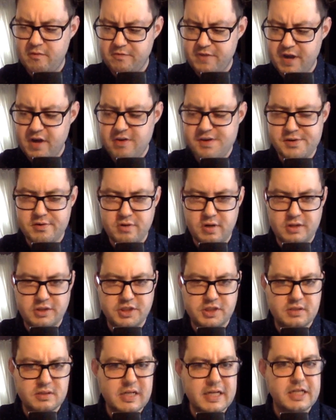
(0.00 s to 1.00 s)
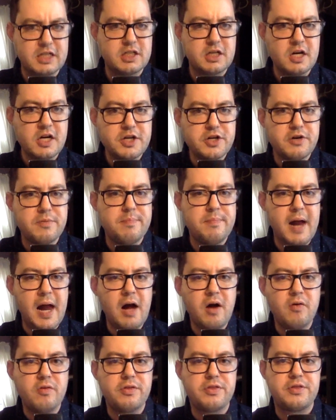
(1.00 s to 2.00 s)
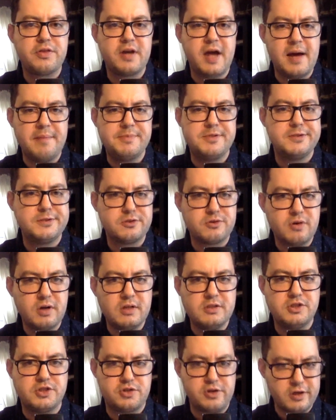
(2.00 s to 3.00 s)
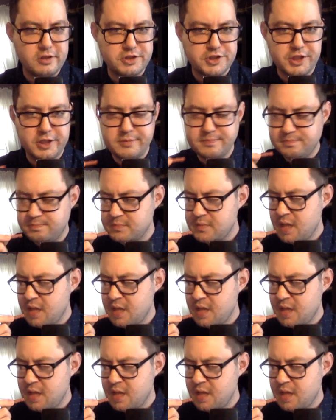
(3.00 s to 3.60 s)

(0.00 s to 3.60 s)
Very crunchy, like cut your mouth Captain Crunch crunchy.